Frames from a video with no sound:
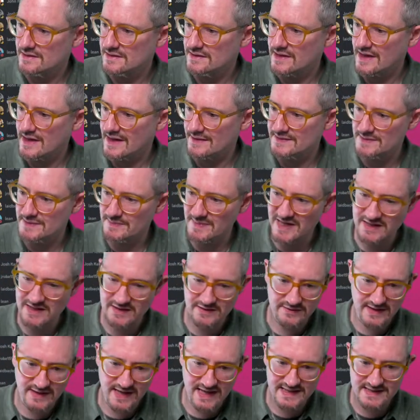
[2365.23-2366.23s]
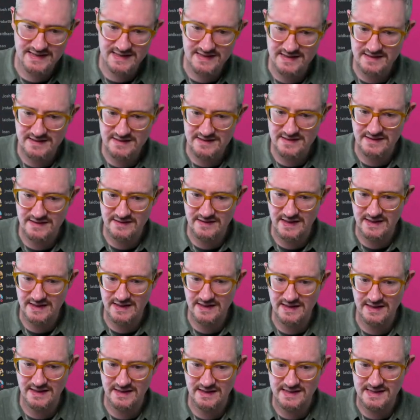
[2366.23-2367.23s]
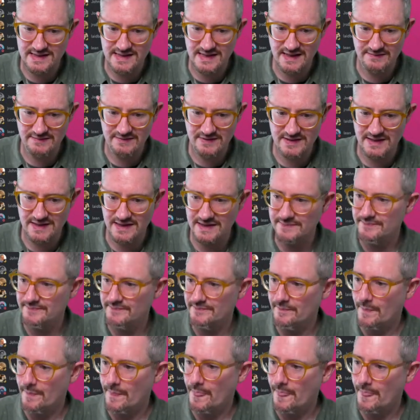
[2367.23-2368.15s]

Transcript: You have to make threads so that I can kind of see everything.